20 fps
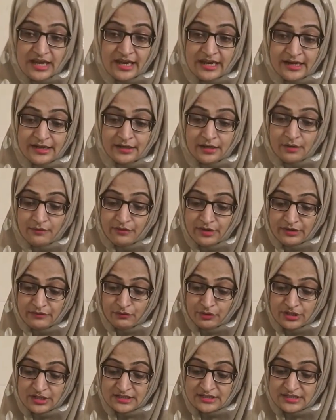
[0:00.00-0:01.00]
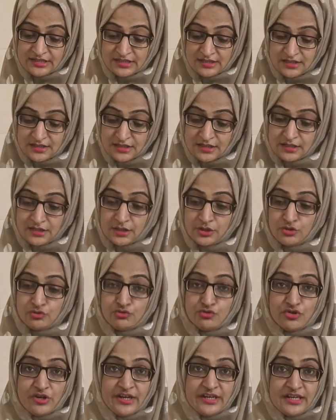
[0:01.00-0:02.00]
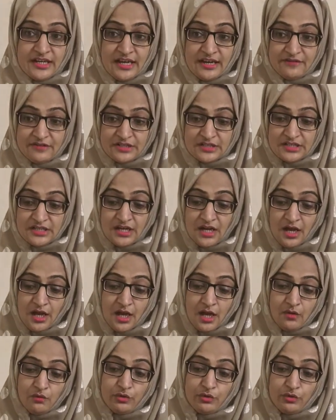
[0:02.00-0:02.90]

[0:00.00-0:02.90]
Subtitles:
And when we insert in the uterine cavity,